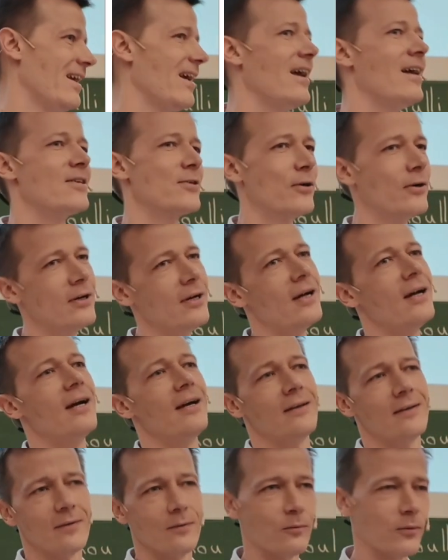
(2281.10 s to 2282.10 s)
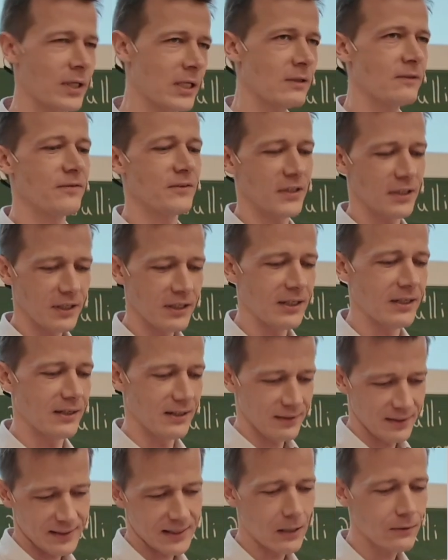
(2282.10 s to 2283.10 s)
So one of the
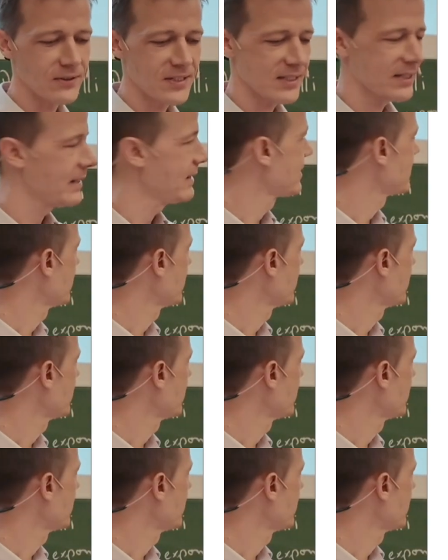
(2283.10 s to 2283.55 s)
downsides